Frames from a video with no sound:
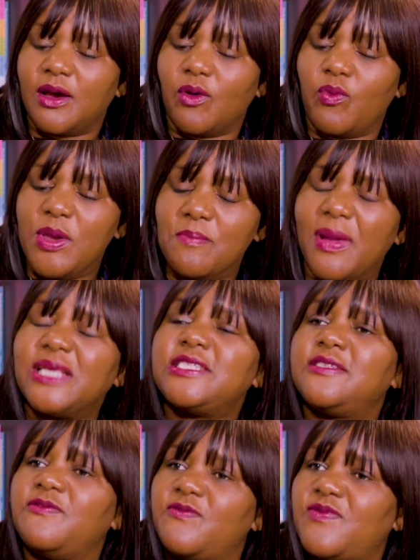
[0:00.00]
we
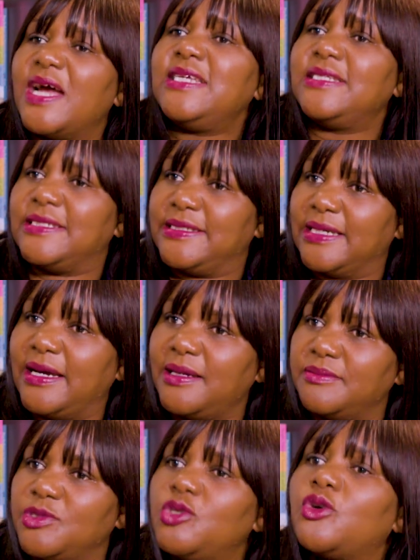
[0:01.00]
must find
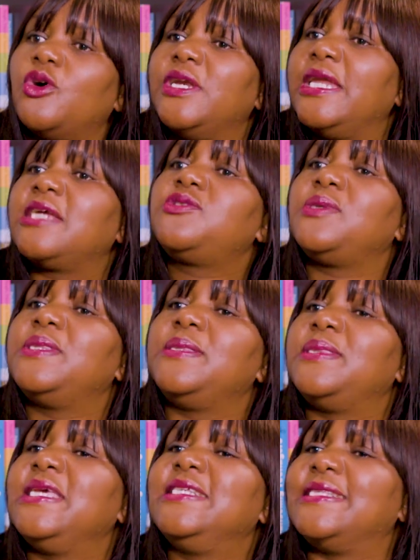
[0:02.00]
time to connect with the
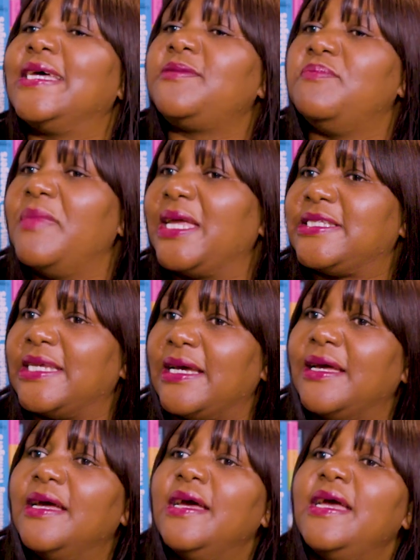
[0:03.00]
things that
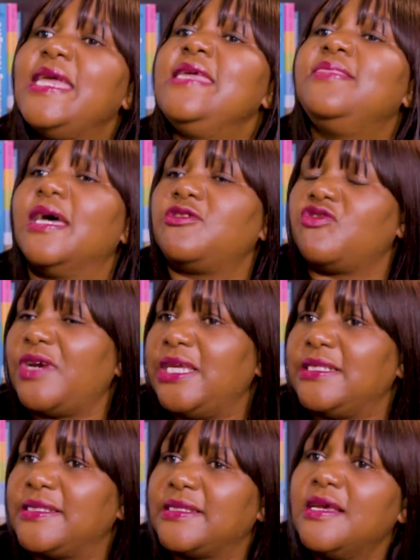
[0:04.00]
matter in that
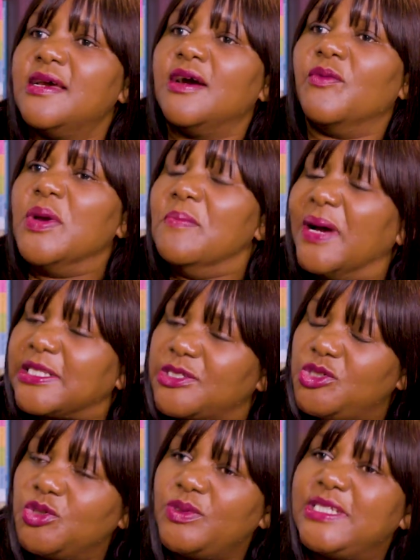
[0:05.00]
race. We
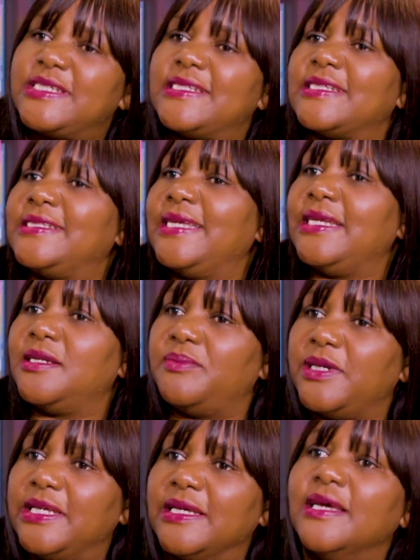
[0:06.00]
must do it
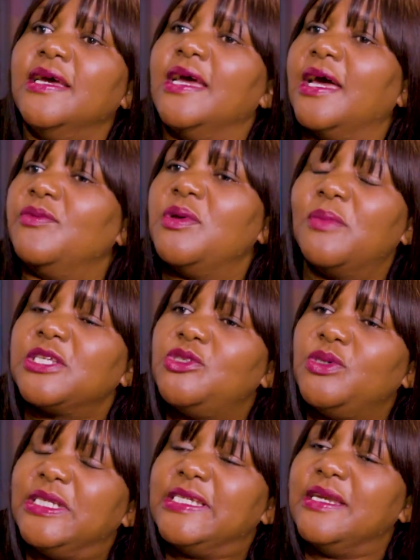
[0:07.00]
sustainably, and we must
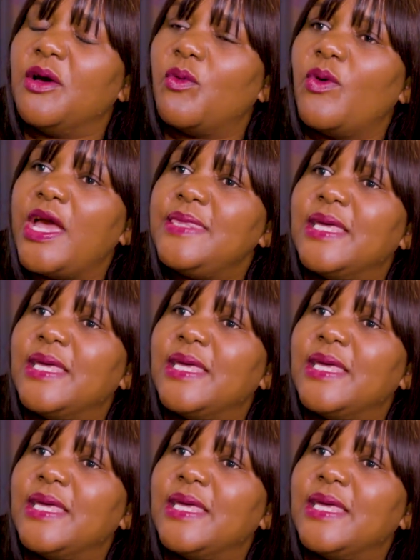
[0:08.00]
do it in a way